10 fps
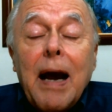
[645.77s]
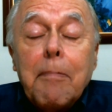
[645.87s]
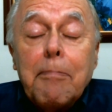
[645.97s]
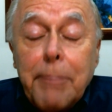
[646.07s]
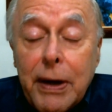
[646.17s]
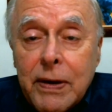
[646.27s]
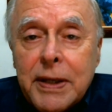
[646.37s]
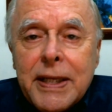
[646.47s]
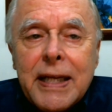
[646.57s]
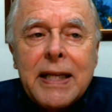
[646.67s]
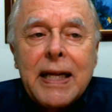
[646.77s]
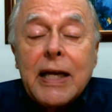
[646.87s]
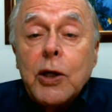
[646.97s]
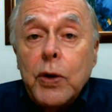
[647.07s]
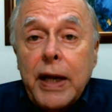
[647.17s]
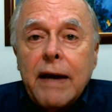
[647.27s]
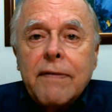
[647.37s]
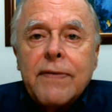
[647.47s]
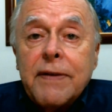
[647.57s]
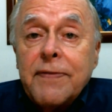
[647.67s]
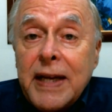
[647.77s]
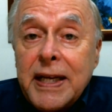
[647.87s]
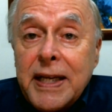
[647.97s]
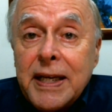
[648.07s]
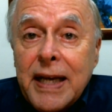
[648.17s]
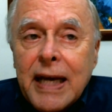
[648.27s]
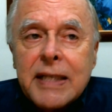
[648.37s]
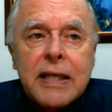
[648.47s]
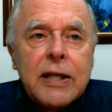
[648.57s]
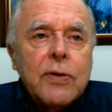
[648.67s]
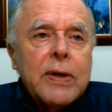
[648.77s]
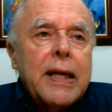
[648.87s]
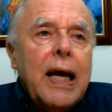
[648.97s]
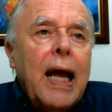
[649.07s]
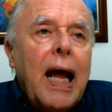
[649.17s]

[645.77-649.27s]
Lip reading: apparent that it could have if it didn't actually do it.